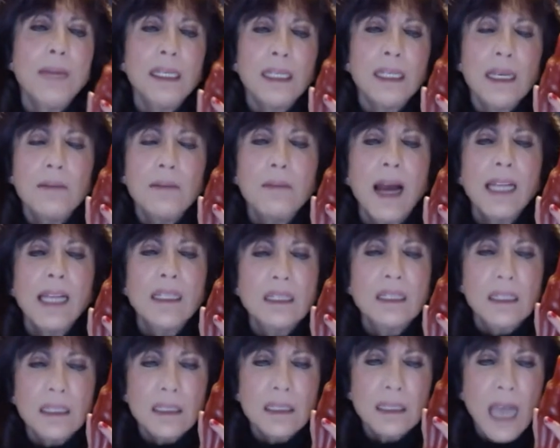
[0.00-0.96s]
making
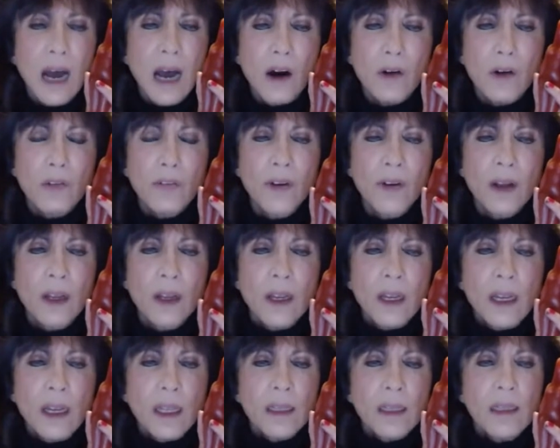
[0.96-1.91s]
myself
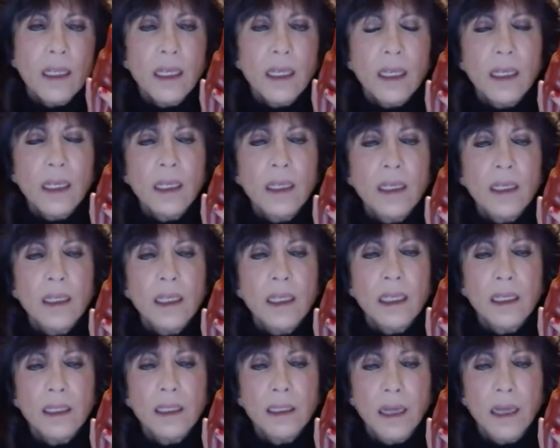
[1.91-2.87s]

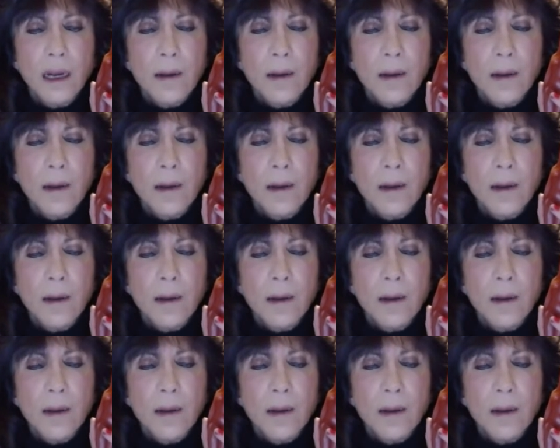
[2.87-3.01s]
the